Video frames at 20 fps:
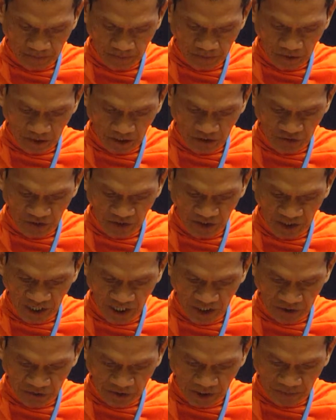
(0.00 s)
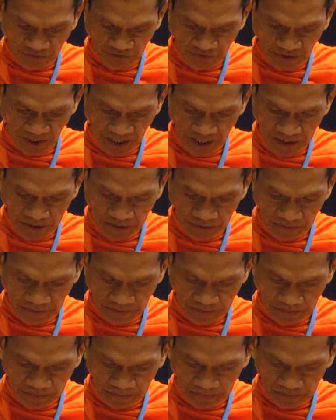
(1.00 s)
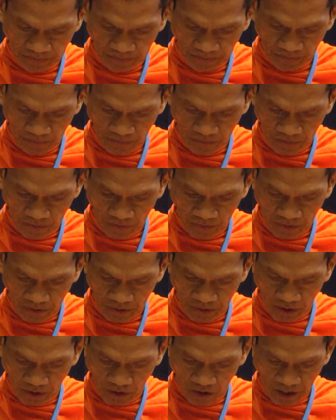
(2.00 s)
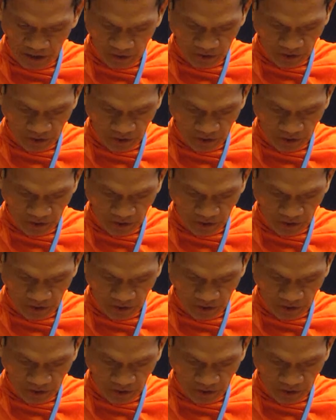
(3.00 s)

constituting suffering, the cause of